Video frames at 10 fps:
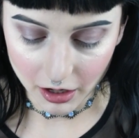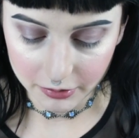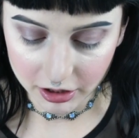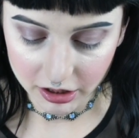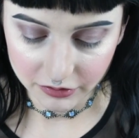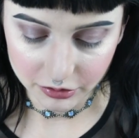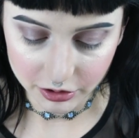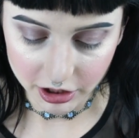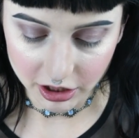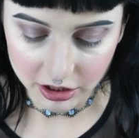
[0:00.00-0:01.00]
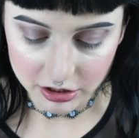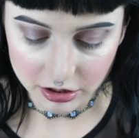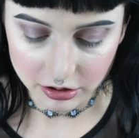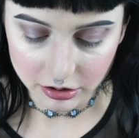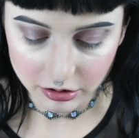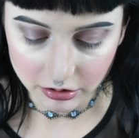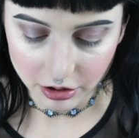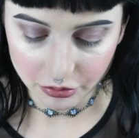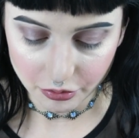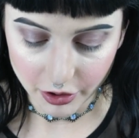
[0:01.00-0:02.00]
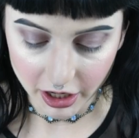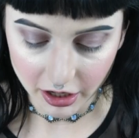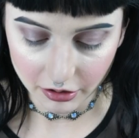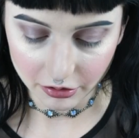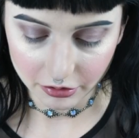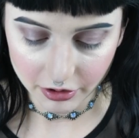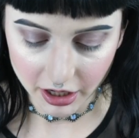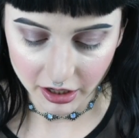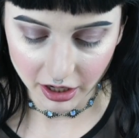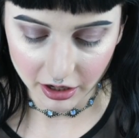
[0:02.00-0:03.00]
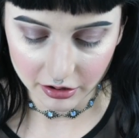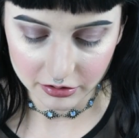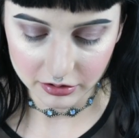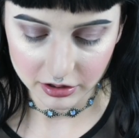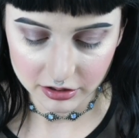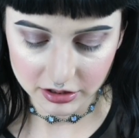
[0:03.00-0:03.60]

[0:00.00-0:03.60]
I'm not even really gonna do a wing right now.